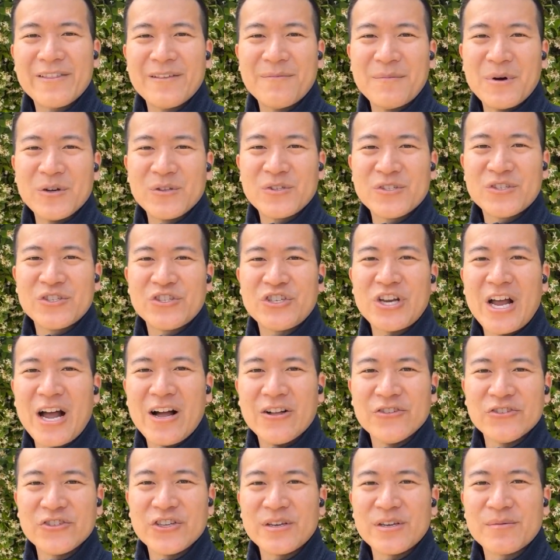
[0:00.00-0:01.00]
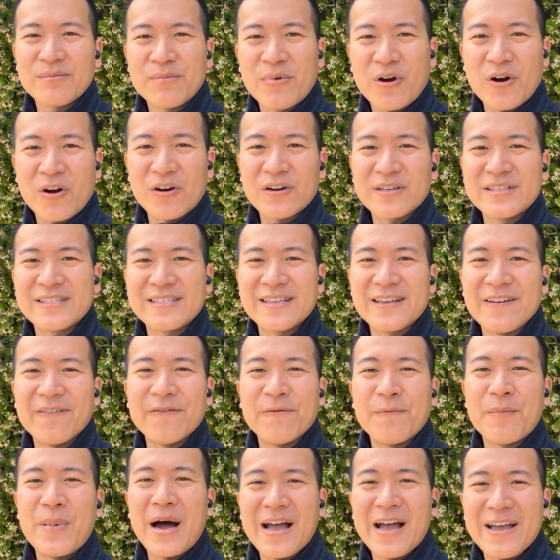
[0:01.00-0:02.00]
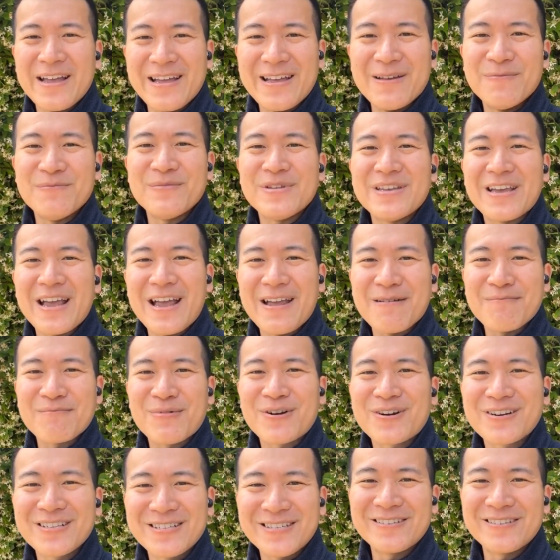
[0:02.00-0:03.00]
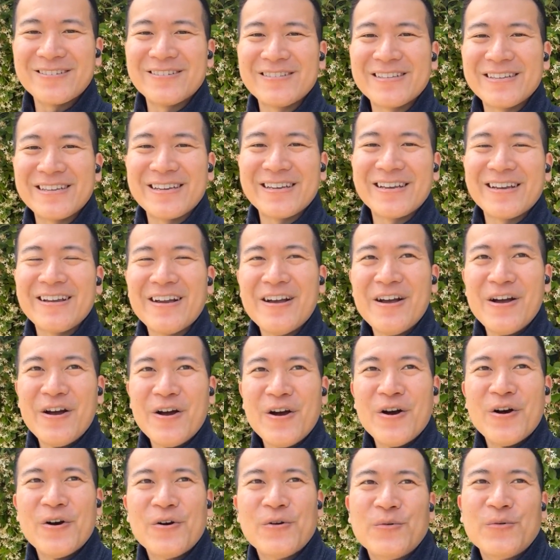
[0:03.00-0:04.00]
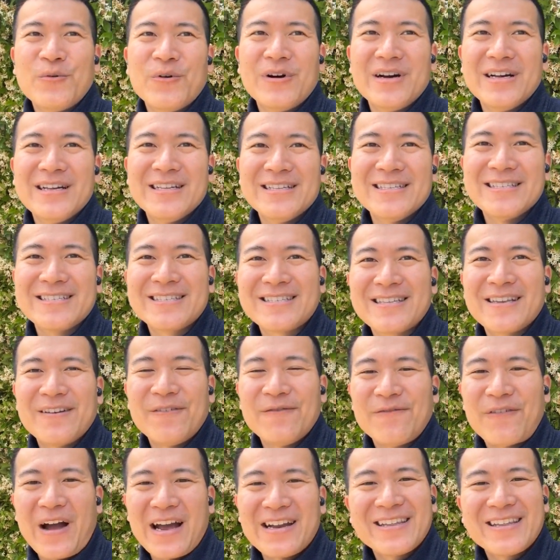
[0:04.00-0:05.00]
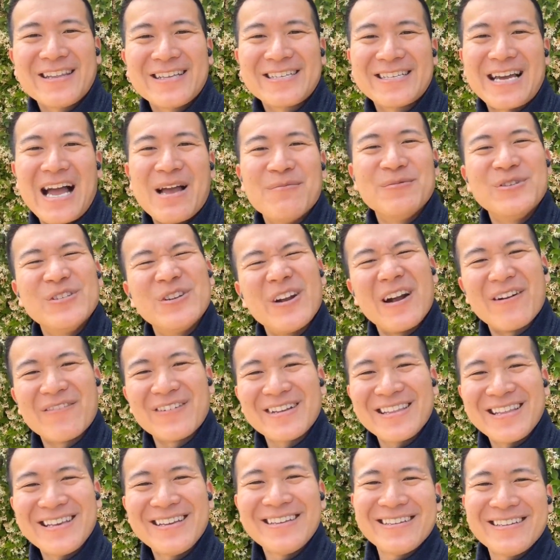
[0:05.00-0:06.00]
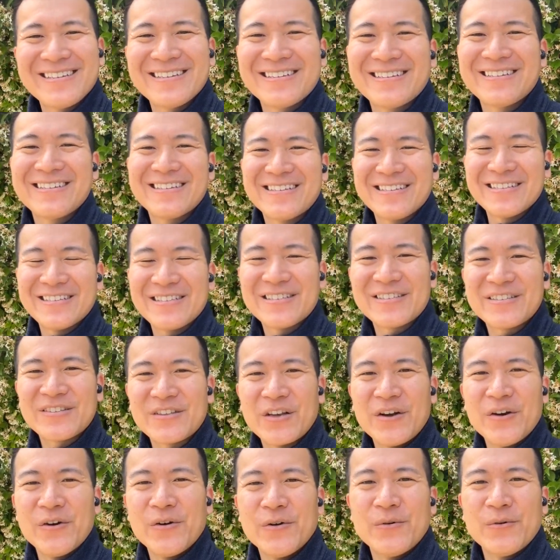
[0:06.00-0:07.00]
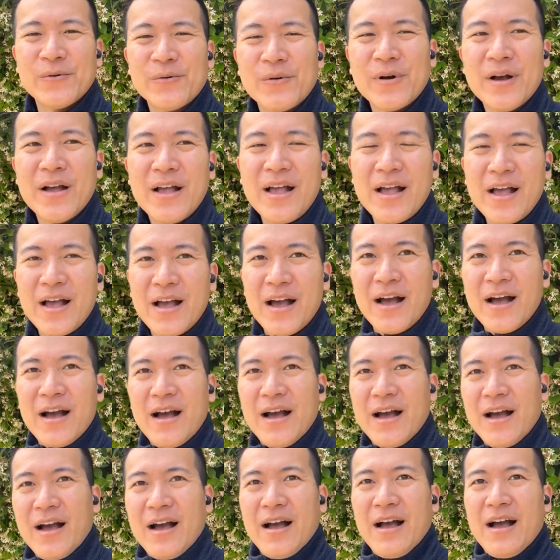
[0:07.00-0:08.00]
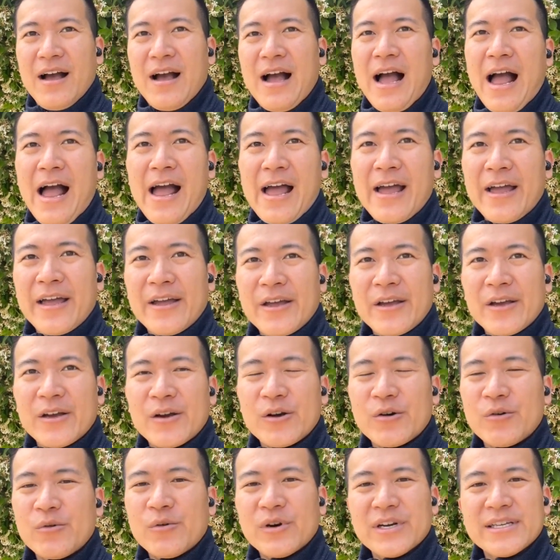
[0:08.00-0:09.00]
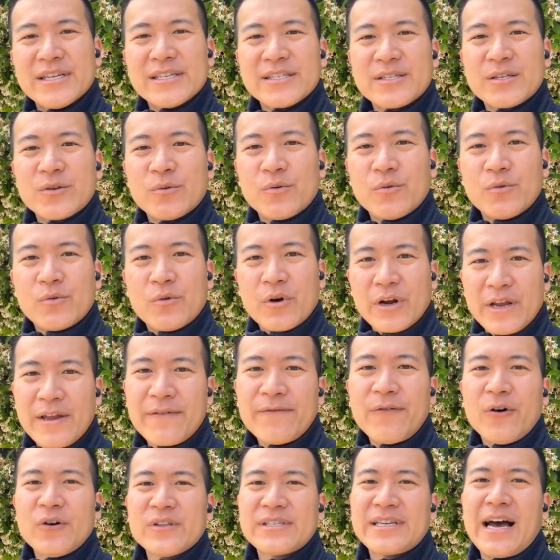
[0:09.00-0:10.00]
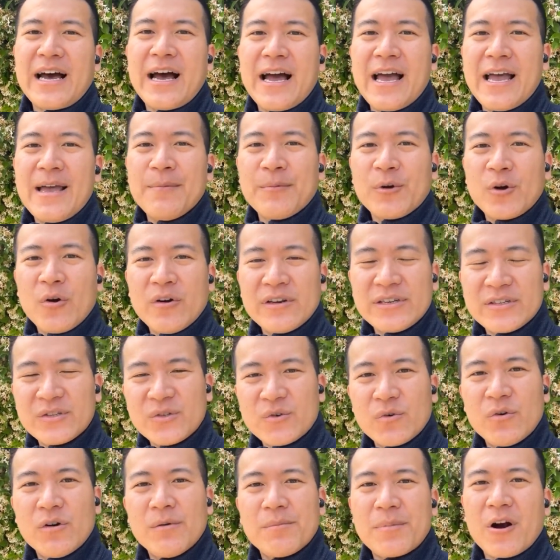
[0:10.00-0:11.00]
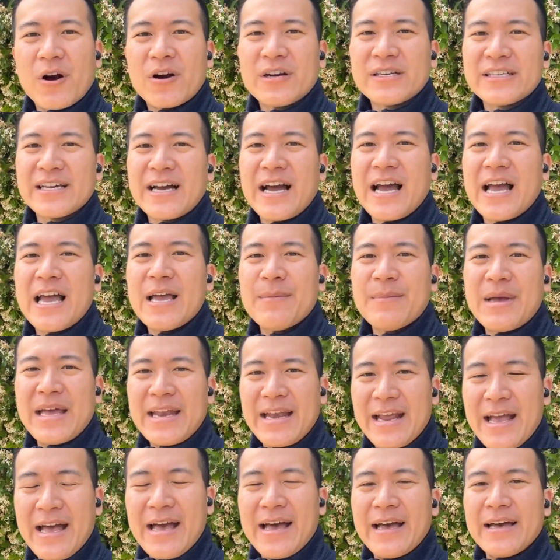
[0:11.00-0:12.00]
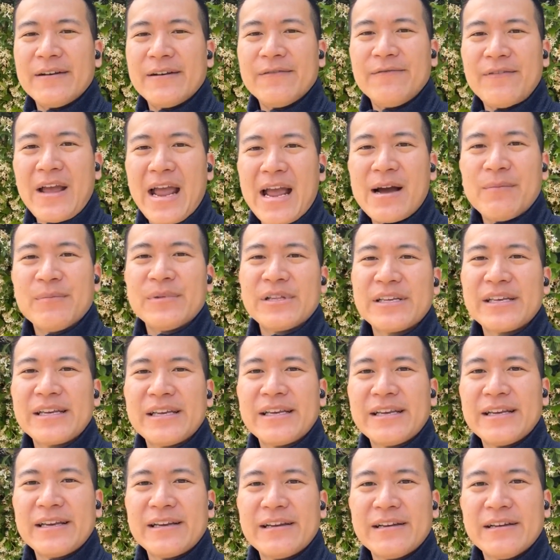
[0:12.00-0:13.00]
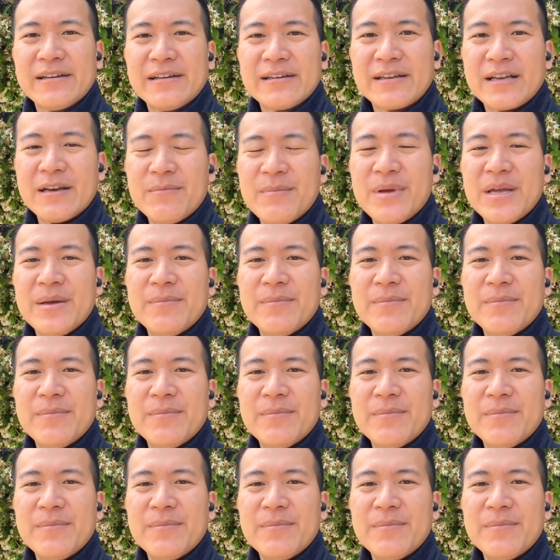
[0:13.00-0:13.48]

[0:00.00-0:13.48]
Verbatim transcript: One of the most challenging parts of my MBA personally was finding the time to do everything. So I was working full-time, going to school part-time, and had family